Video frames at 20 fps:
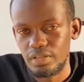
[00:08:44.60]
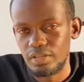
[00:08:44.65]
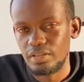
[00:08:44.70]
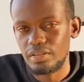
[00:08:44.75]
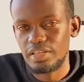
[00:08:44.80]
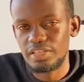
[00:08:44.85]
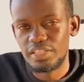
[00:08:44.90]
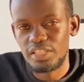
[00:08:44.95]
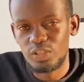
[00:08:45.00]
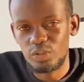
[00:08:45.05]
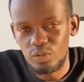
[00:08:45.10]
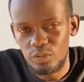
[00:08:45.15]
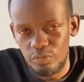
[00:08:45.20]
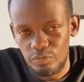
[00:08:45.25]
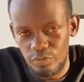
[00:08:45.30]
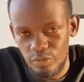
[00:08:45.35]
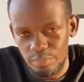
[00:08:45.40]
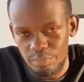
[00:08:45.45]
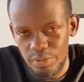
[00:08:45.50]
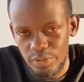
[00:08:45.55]
That's it all
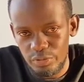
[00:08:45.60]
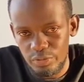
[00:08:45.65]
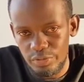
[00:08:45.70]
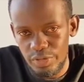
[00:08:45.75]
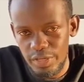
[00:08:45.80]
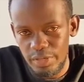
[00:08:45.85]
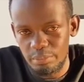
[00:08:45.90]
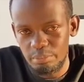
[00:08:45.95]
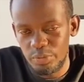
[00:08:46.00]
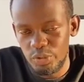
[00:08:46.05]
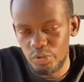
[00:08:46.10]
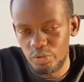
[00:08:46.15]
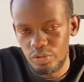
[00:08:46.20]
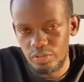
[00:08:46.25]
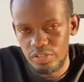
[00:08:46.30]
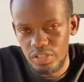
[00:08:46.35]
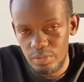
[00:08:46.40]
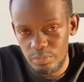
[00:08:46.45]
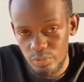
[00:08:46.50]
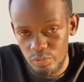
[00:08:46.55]
from me today. Be sure
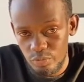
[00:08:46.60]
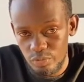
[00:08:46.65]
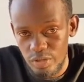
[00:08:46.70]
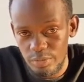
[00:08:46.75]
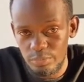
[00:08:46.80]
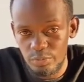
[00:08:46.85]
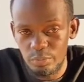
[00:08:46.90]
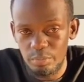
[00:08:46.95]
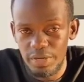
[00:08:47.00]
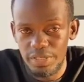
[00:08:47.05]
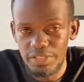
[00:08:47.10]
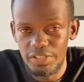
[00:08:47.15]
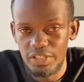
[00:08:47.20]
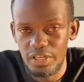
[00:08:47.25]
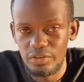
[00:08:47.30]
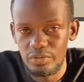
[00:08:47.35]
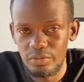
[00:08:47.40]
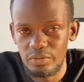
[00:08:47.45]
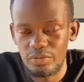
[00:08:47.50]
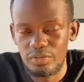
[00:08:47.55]
to subscribe to my
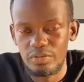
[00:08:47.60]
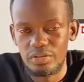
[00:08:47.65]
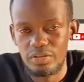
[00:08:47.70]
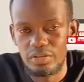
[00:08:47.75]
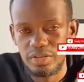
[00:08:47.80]
channel.